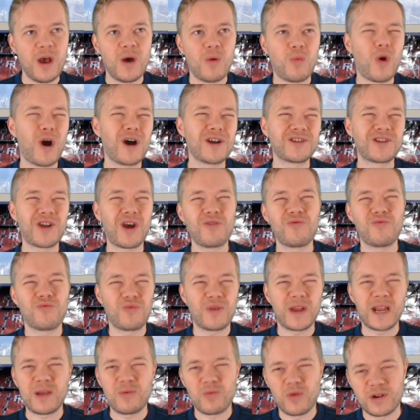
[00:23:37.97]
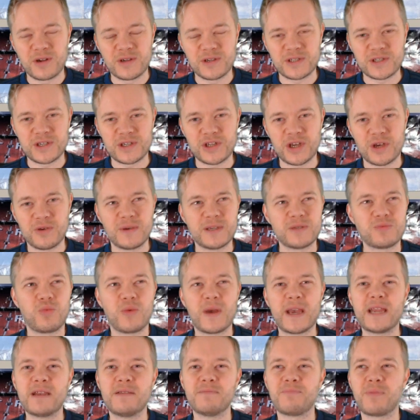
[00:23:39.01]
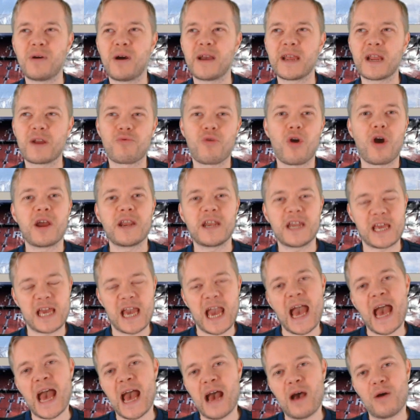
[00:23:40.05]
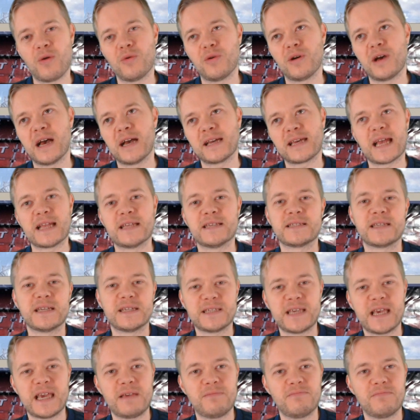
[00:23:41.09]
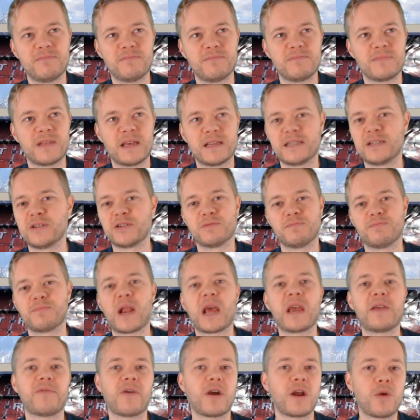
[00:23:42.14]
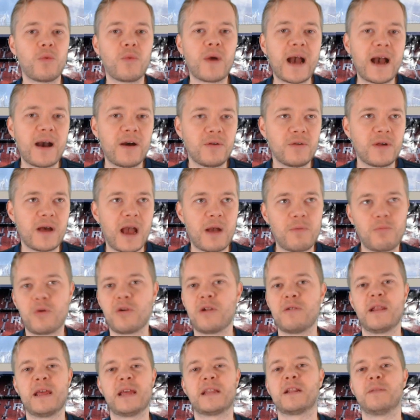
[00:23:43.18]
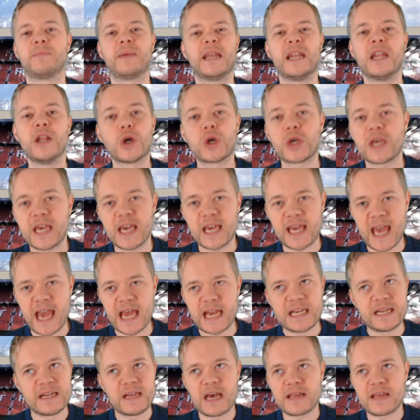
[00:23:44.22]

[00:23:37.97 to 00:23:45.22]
What I don't really want us to do is win by grinding it out against a team that doesn't play very well and we're a little bit lucky again.